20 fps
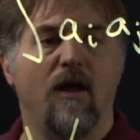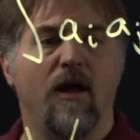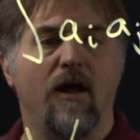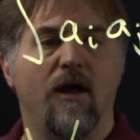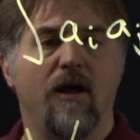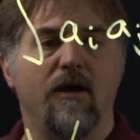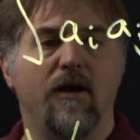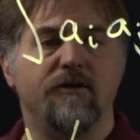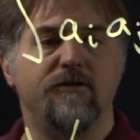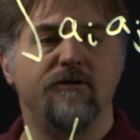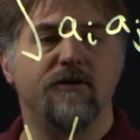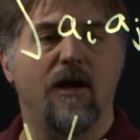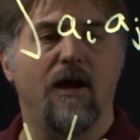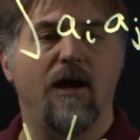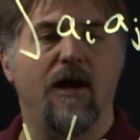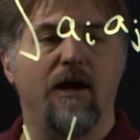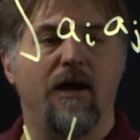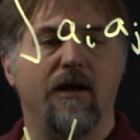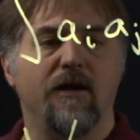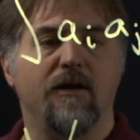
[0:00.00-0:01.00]

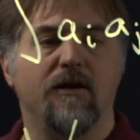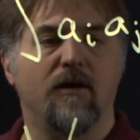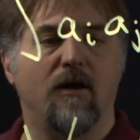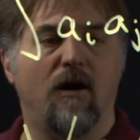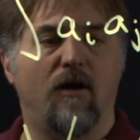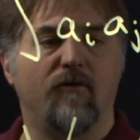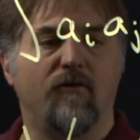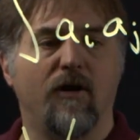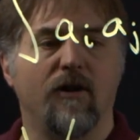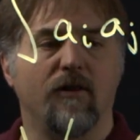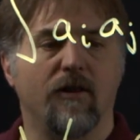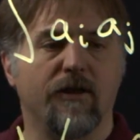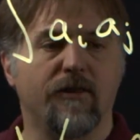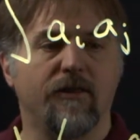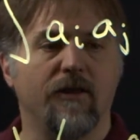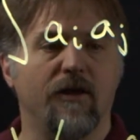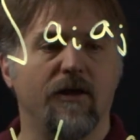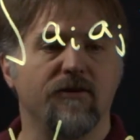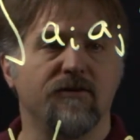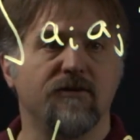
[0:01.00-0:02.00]
AJ, I'll write it
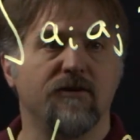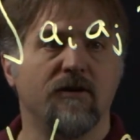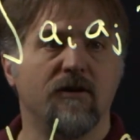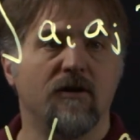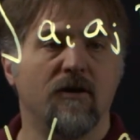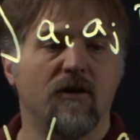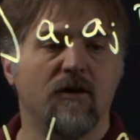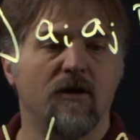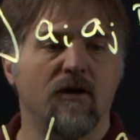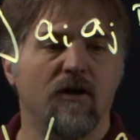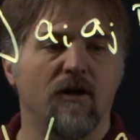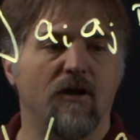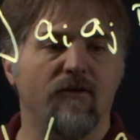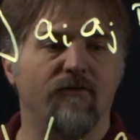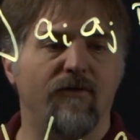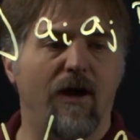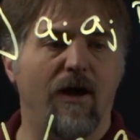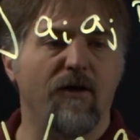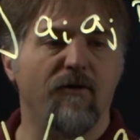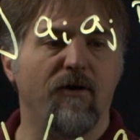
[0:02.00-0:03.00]
like this,
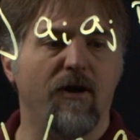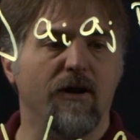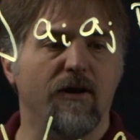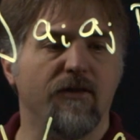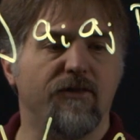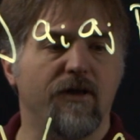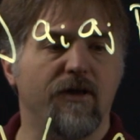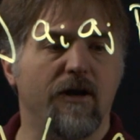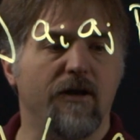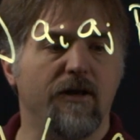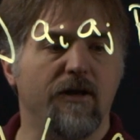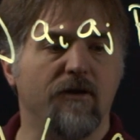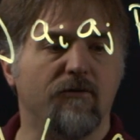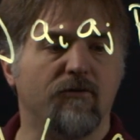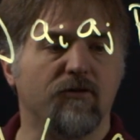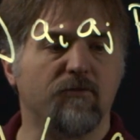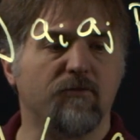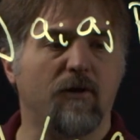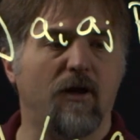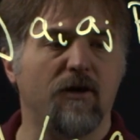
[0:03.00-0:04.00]
evaluated at theta
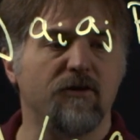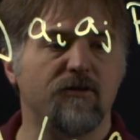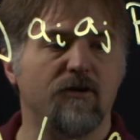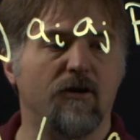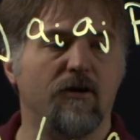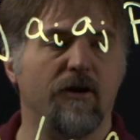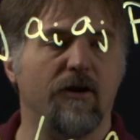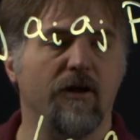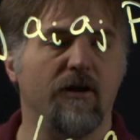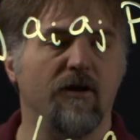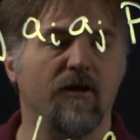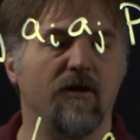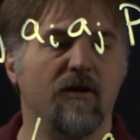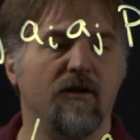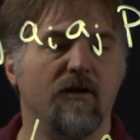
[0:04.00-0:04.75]
equals plus 30,